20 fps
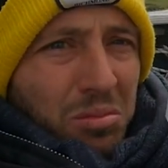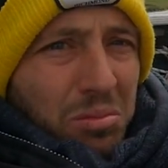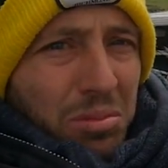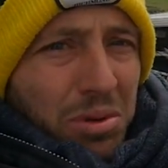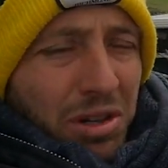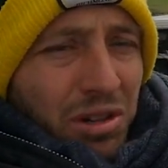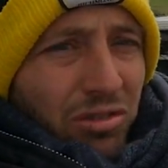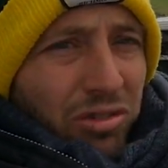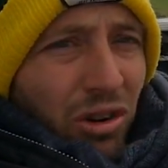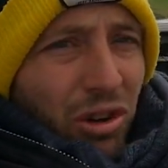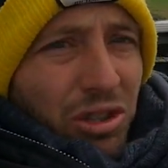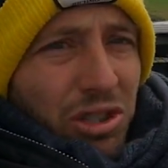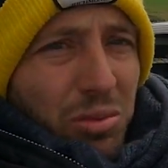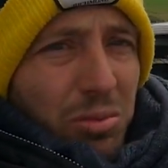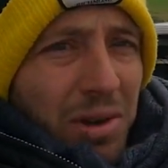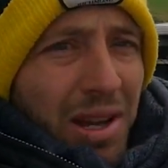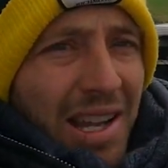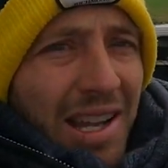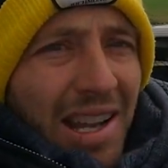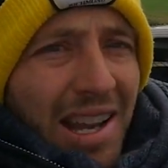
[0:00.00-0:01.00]
bit of roast
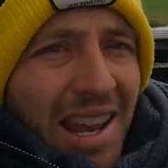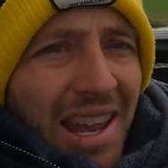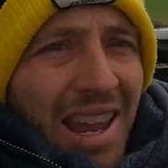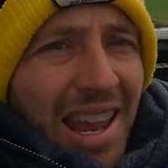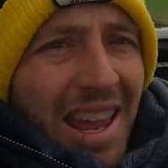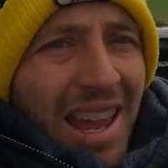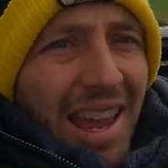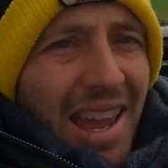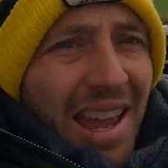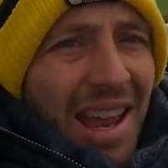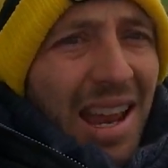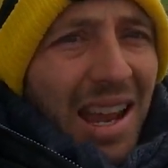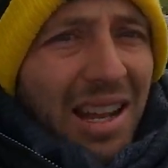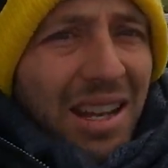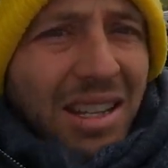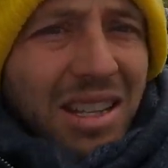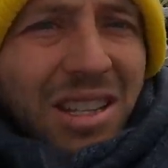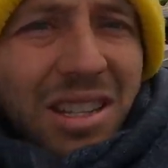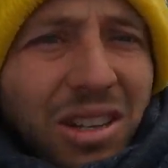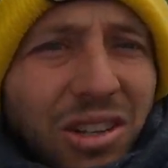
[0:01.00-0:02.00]
meat
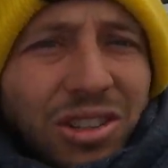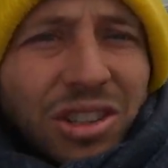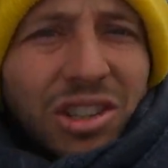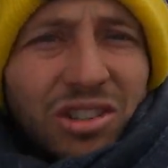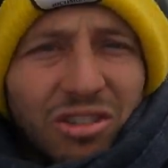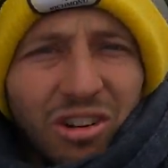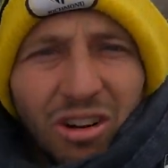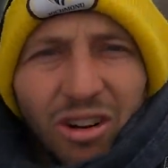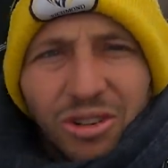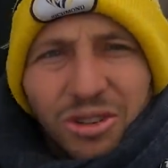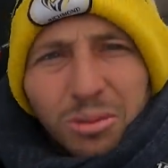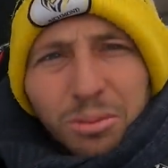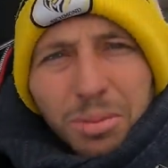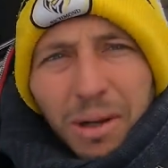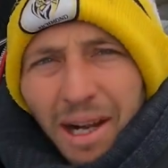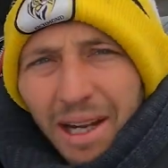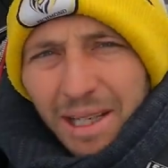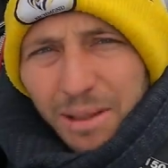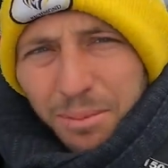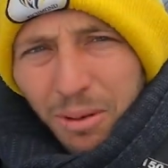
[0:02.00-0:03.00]
and sausage rolls and
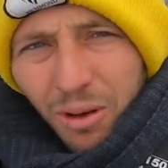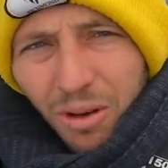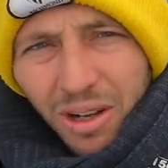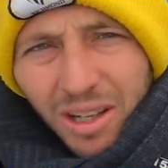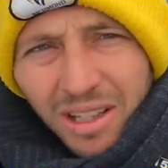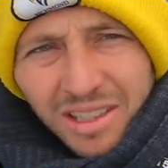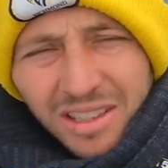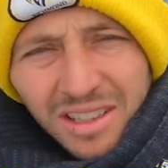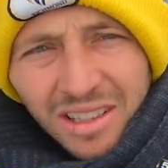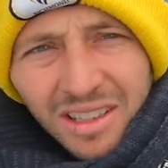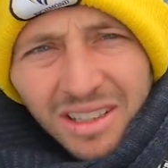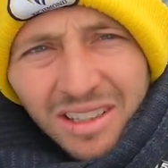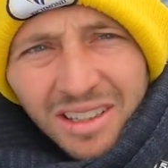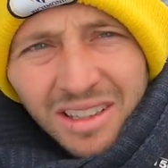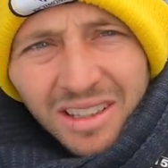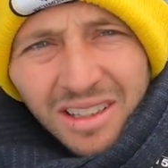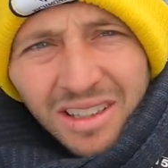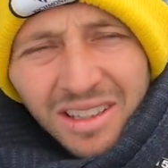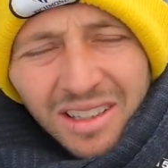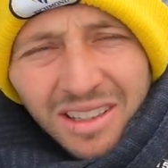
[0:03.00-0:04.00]
party pies
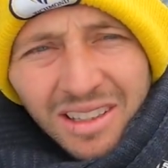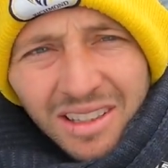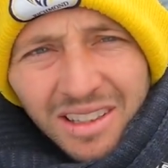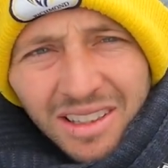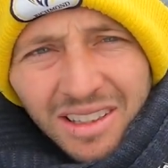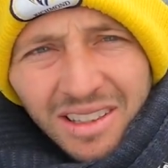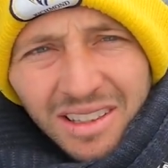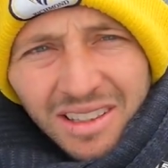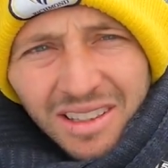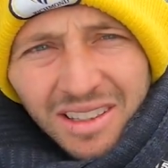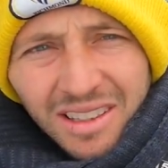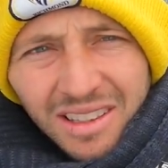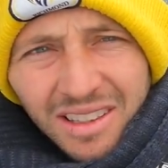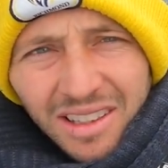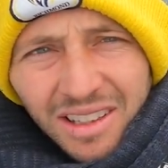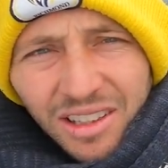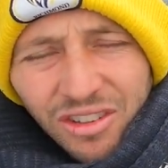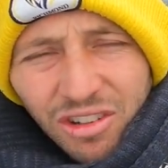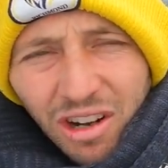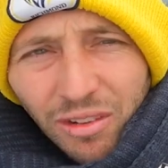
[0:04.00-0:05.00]

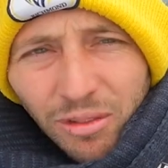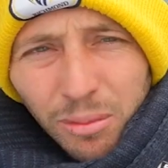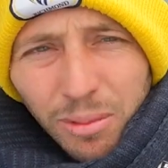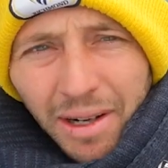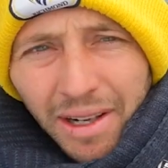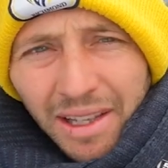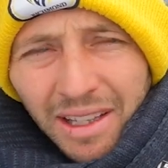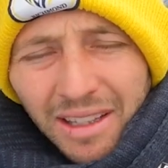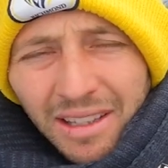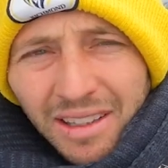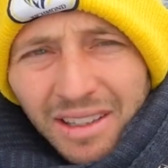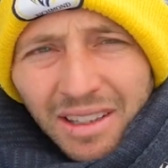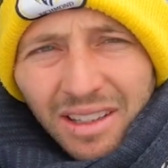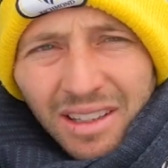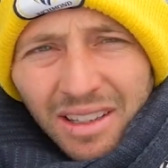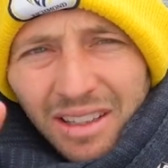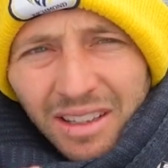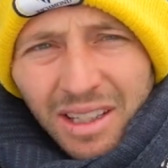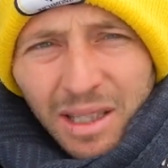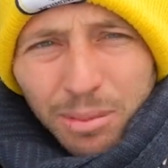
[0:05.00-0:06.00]
in the travel buddy.
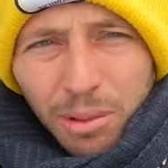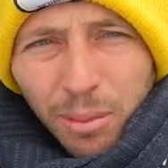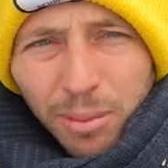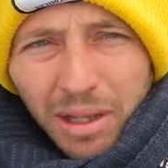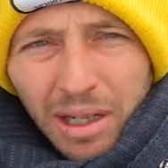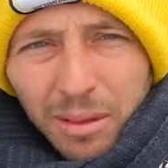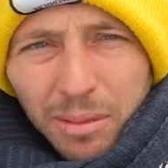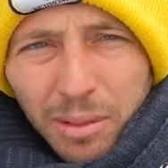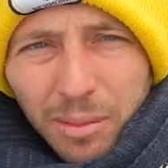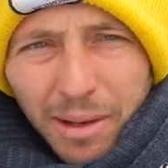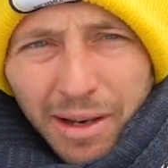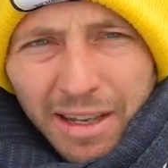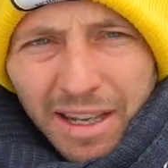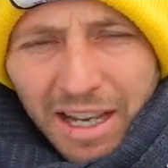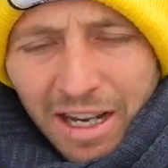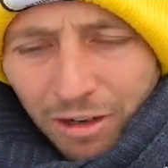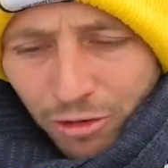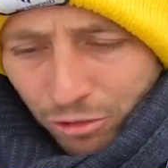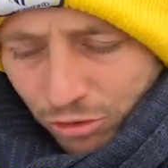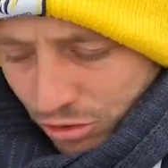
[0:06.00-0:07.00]
They're probably going to be about an
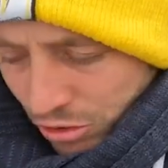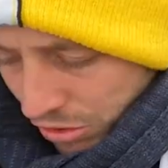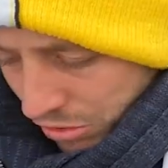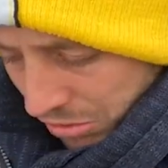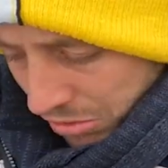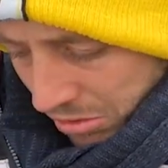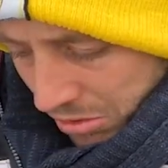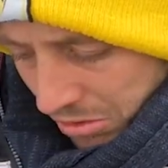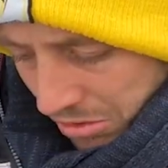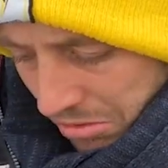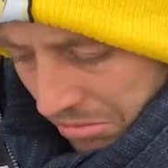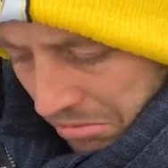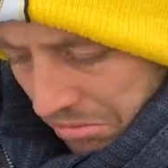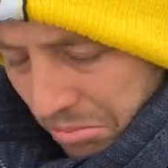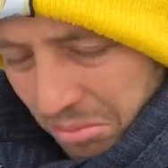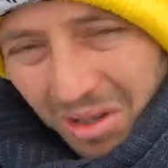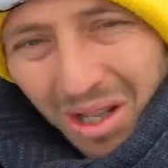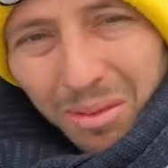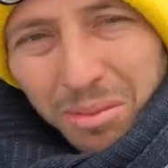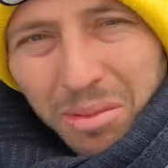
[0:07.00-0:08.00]
hour or 2.
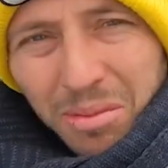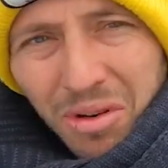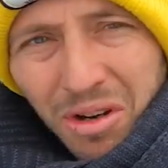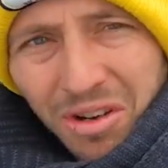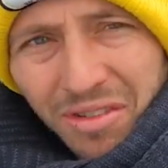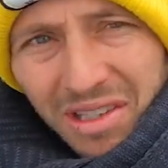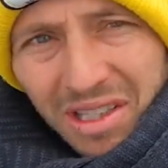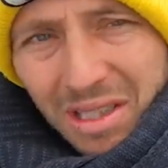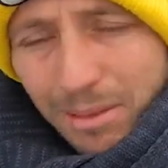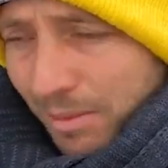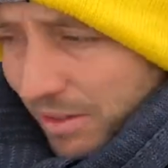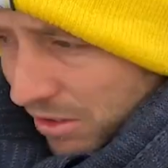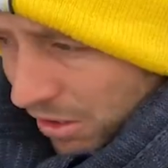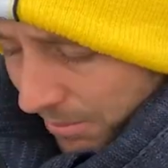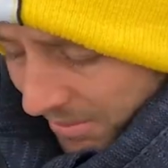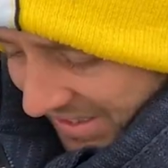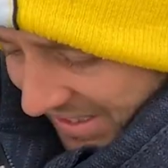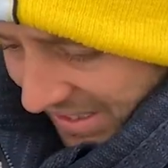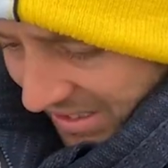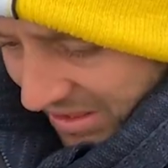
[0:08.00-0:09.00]
That'll be perfect. Give me
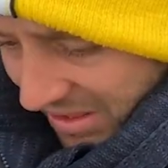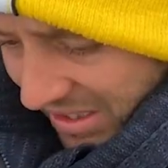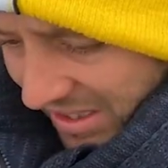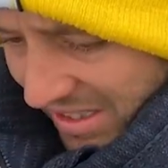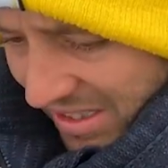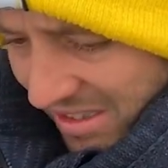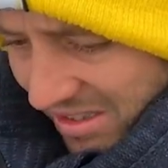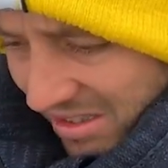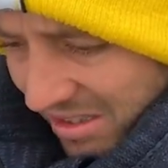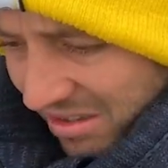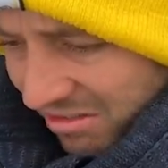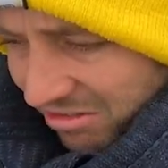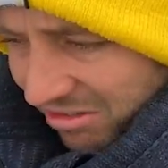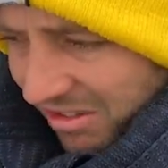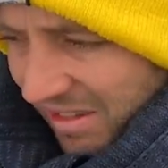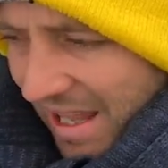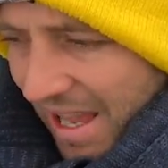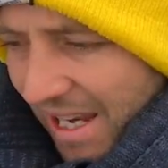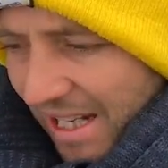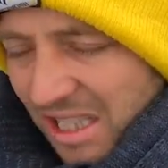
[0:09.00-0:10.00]
time to eat these,
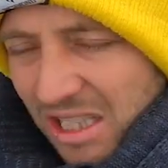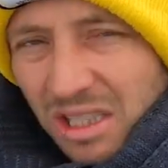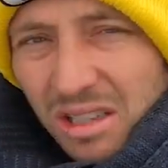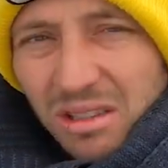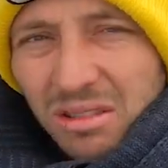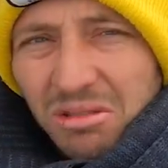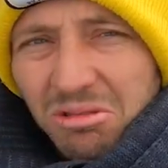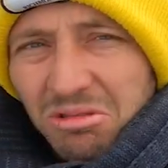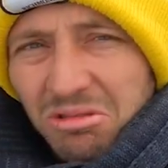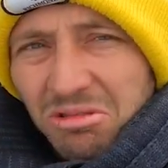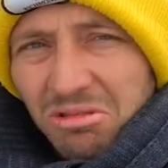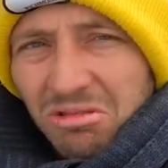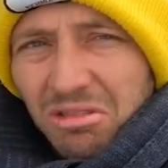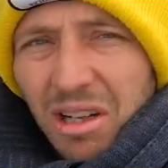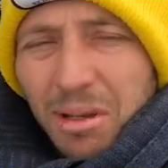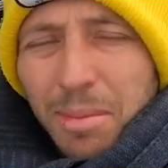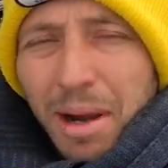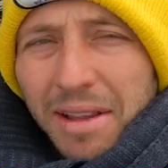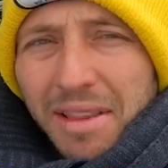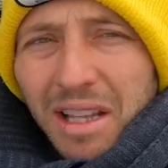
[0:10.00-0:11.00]
relax,
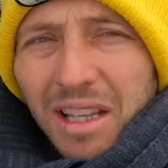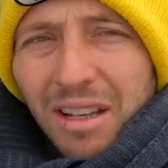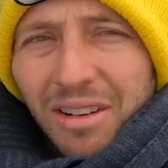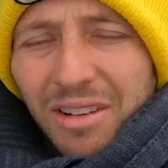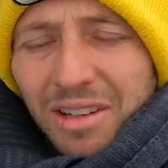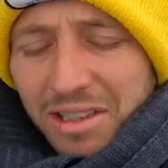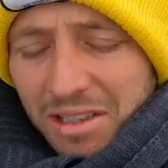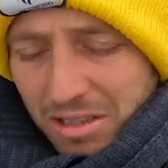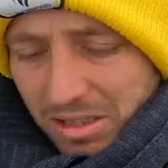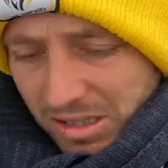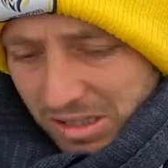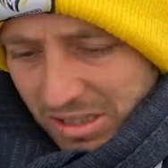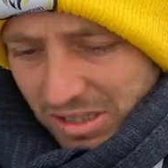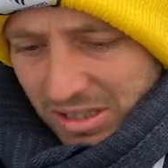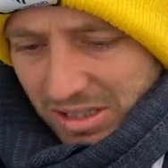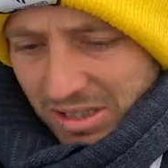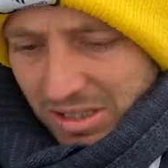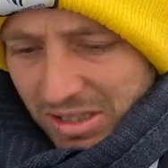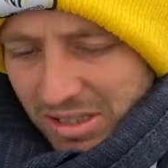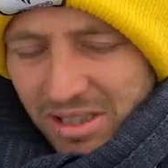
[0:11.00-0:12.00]
rebait the lines,
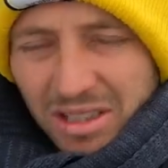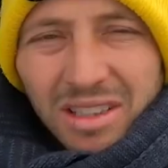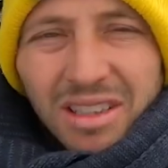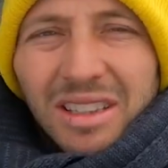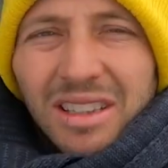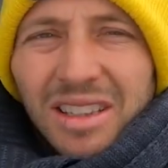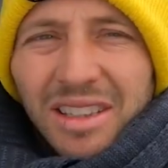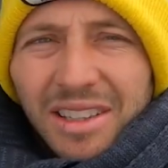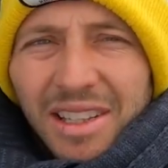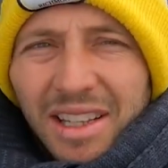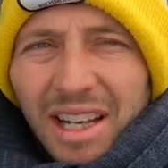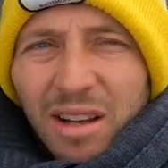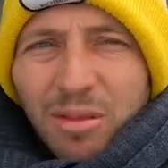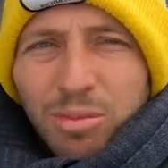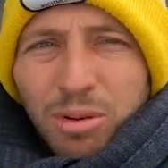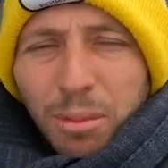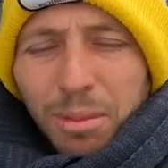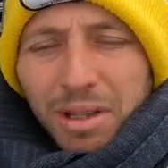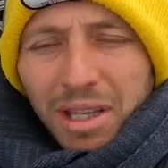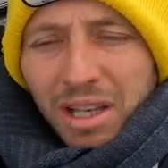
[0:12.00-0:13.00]
and then have
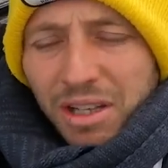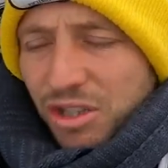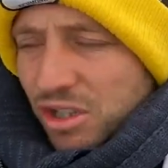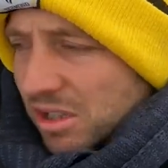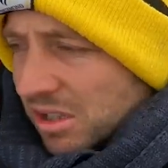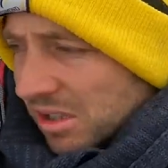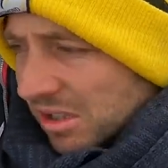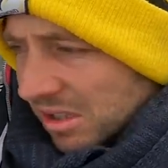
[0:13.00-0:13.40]
proper lunch.